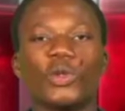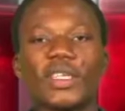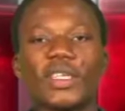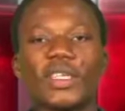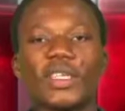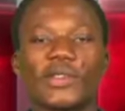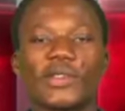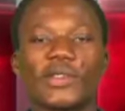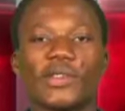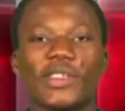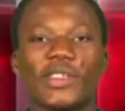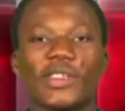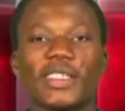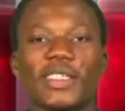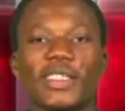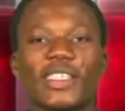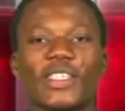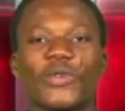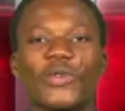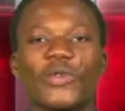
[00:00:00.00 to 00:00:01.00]
students.
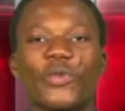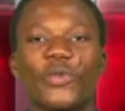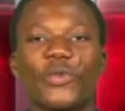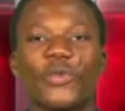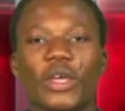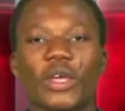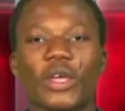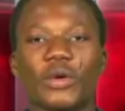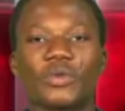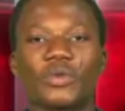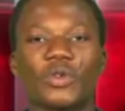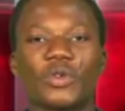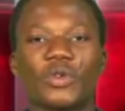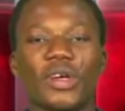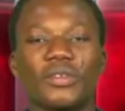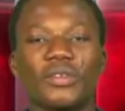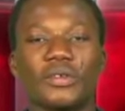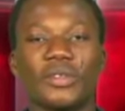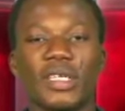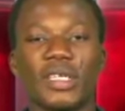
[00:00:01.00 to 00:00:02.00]
Welcome to
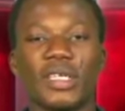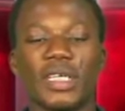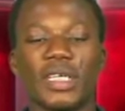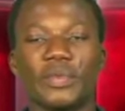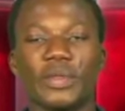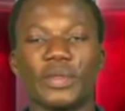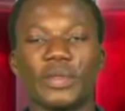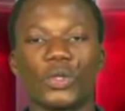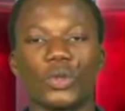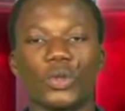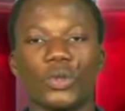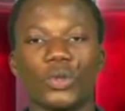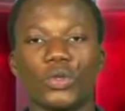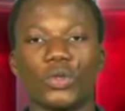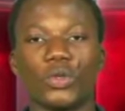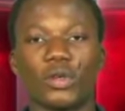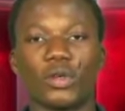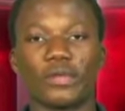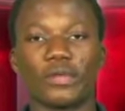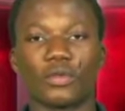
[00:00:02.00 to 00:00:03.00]
another episode
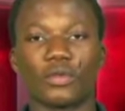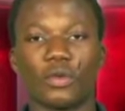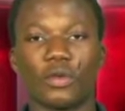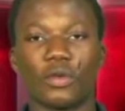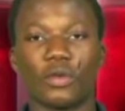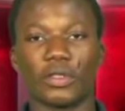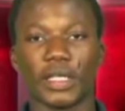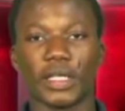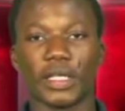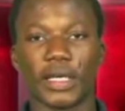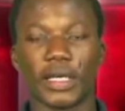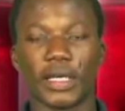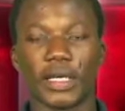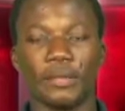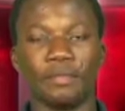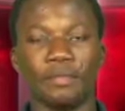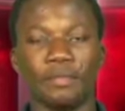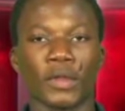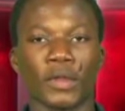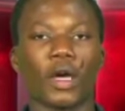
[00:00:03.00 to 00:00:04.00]
of School on Air.
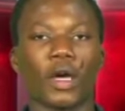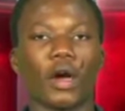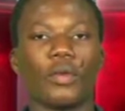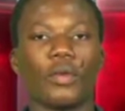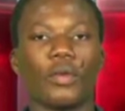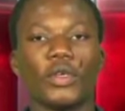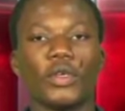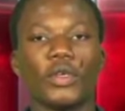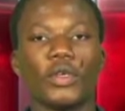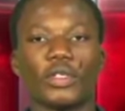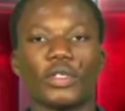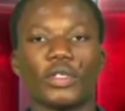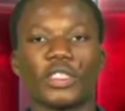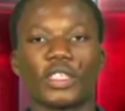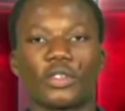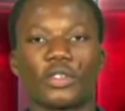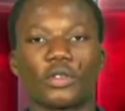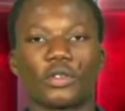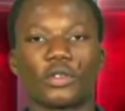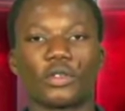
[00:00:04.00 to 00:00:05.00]
I'll be your
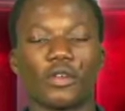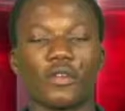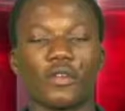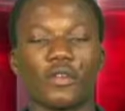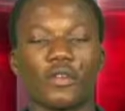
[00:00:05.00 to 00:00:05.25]
instructor for